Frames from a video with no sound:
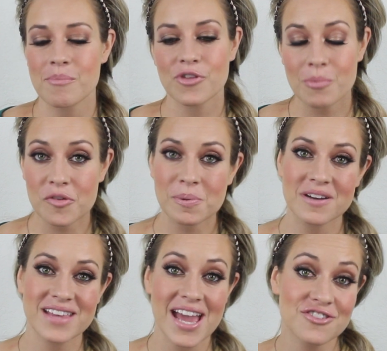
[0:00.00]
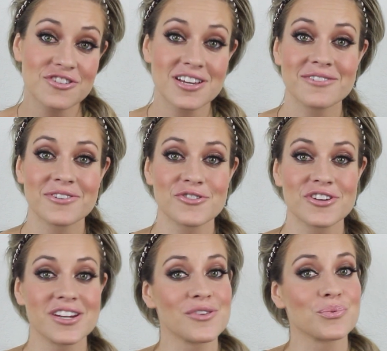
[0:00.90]
For the most part, the HD
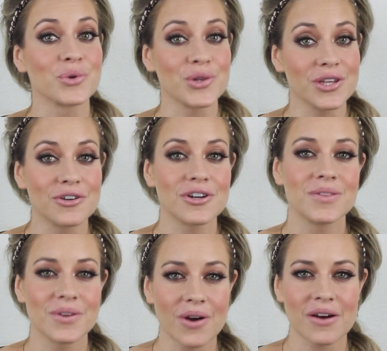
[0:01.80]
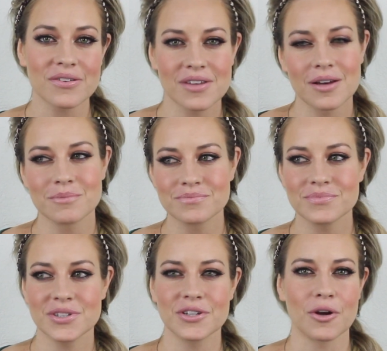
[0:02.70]
conversion is really good. There are some,
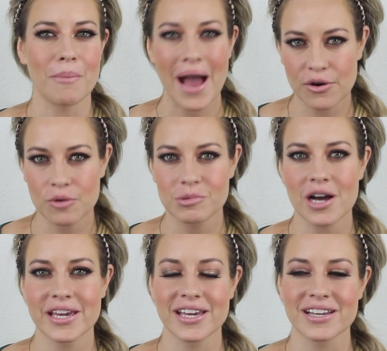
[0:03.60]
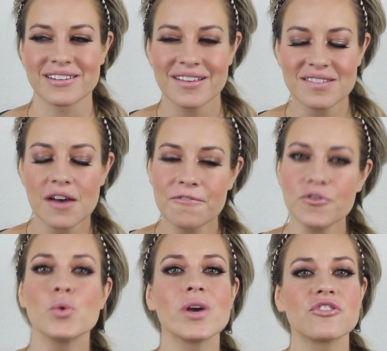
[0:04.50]
you know, macro blocking and a
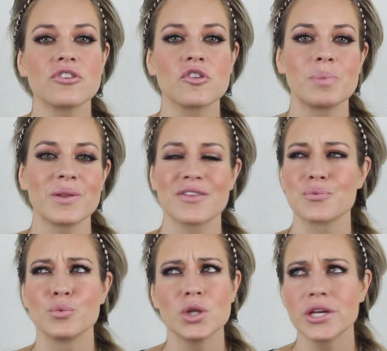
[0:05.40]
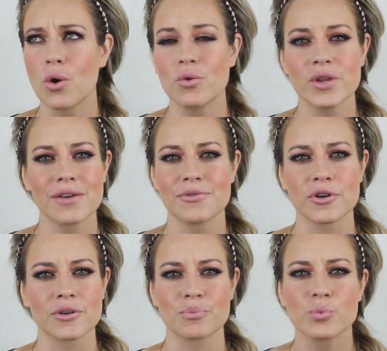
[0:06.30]
few issues, but that's really only if
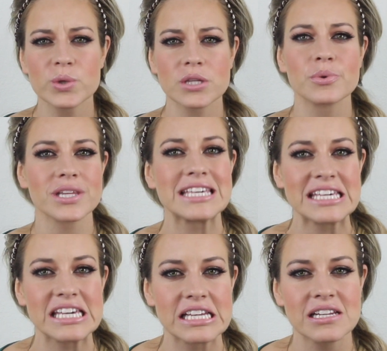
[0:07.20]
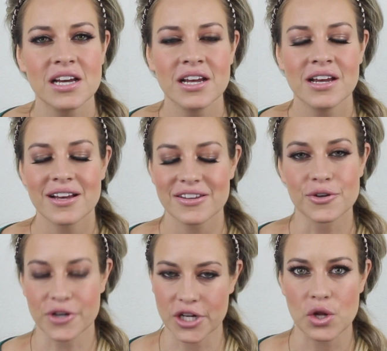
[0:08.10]
you're really, really keen,
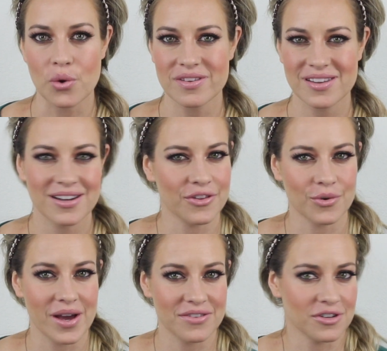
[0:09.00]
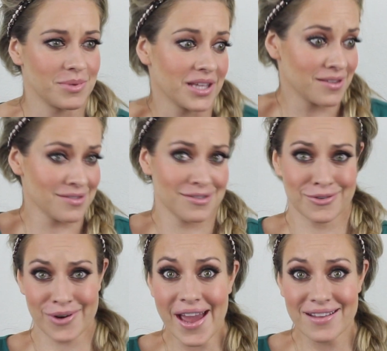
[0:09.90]
you're gonna notice it. Otherwise, you're gonna be like, this is
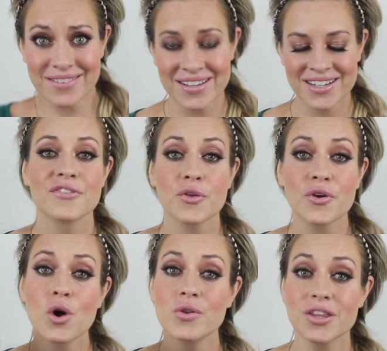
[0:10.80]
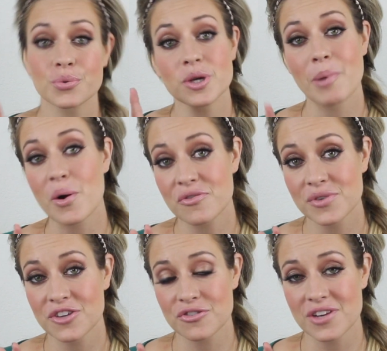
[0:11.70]
great! So there are only three bonus
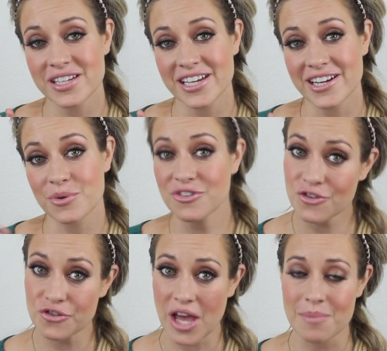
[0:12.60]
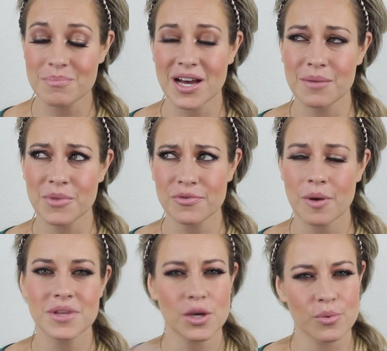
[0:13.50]
features on here, which is a shame. They're
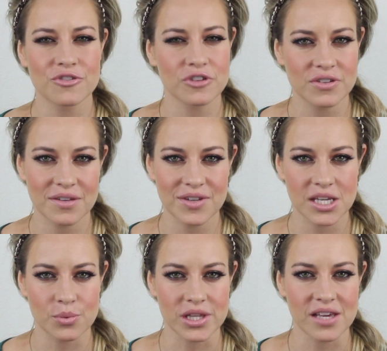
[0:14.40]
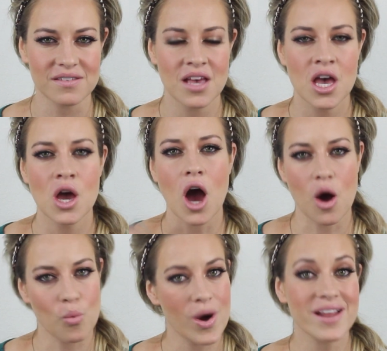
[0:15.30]
from the original DVD release.
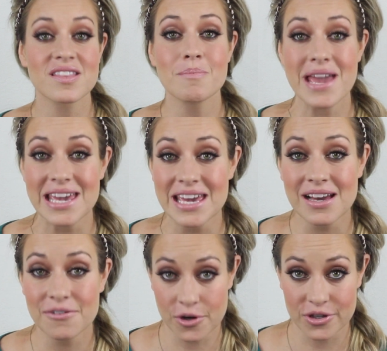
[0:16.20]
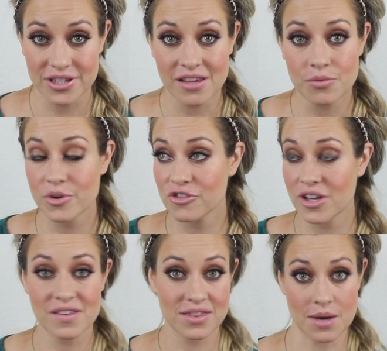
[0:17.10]
One is the making of Hercules, which
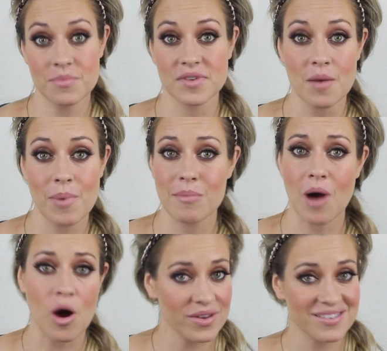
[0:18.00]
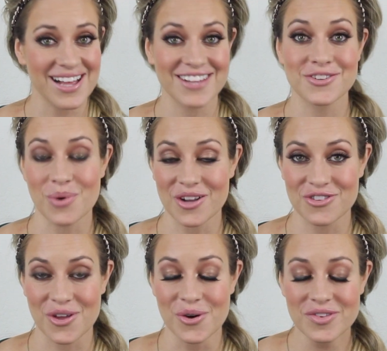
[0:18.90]
is a thumbs up. I'm always glad to
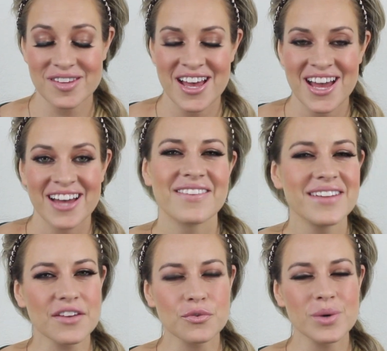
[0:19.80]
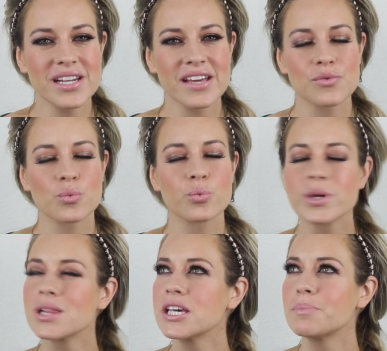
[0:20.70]
watch those. The next one is
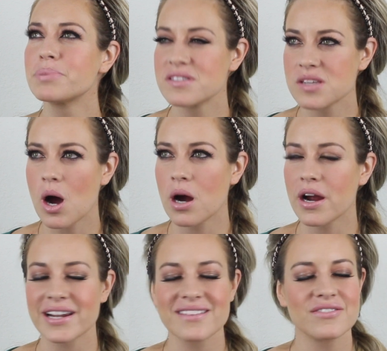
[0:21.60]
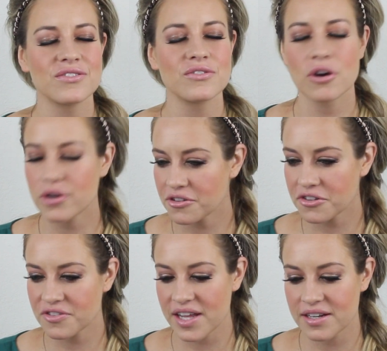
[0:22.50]
really bizarre, and I don't
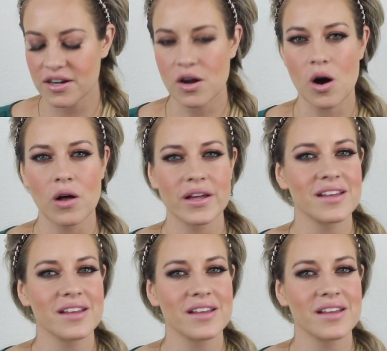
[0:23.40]
understand it at all.